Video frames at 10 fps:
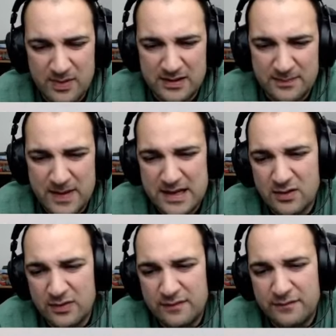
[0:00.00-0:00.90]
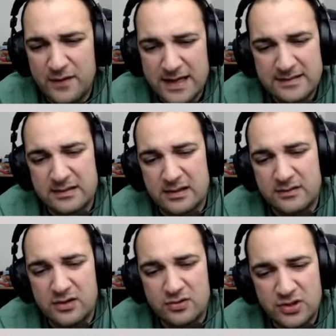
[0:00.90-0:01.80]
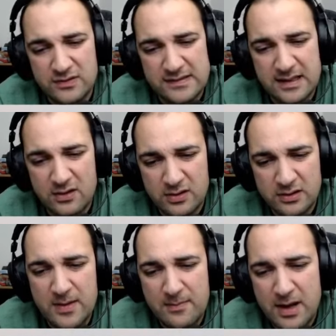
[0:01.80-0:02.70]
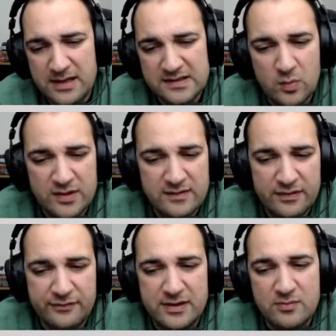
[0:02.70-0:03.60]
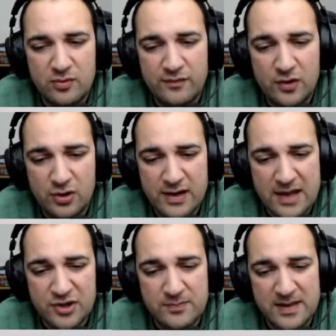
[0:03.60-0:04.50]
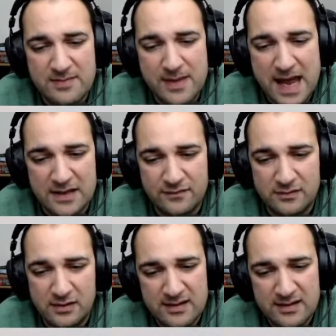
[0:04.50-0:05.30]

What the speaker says: But depending on the fighter that you're using it on, -1 to -3 move could actually be impactful.